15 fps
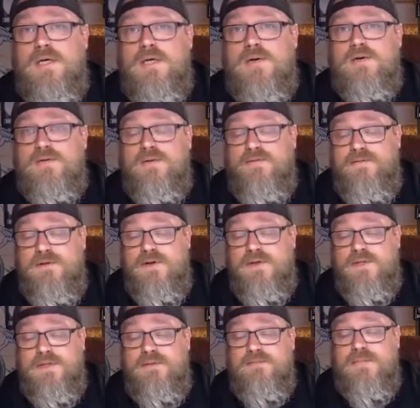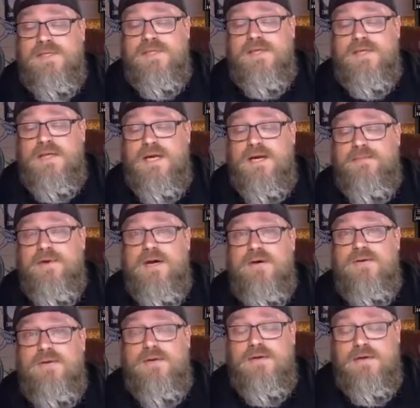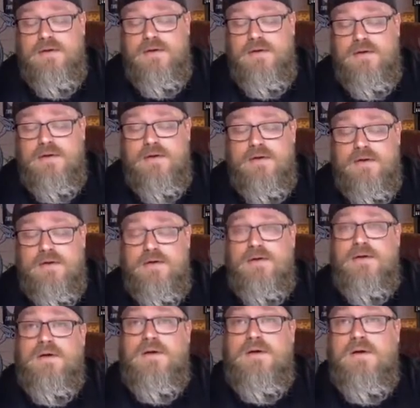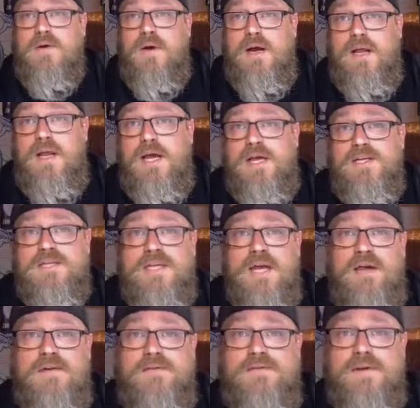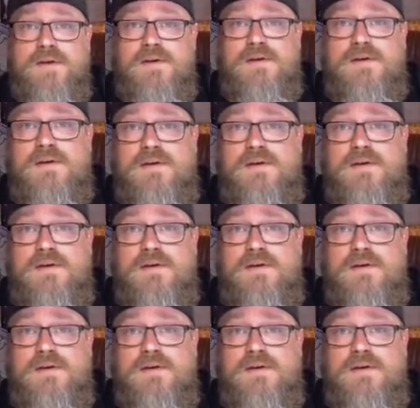who is unfortunately missing an eyebrow. Quite a large scale figure.